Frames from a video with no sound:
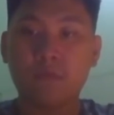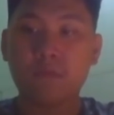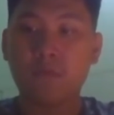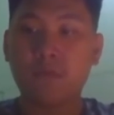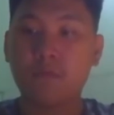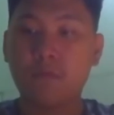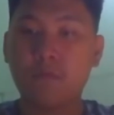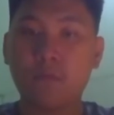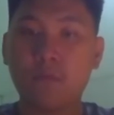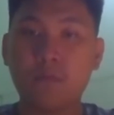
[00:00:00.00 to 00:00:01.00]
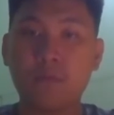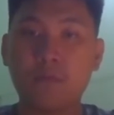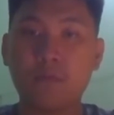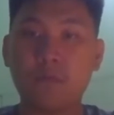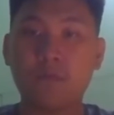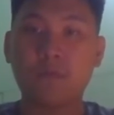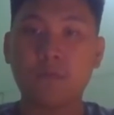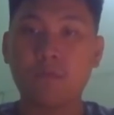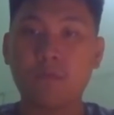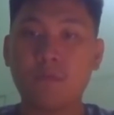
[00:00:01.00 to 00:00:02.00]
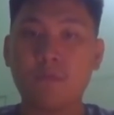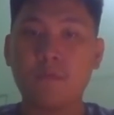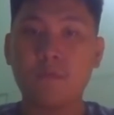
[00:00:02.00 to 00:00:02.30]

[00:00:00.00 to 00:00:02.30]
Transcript: and I'm just very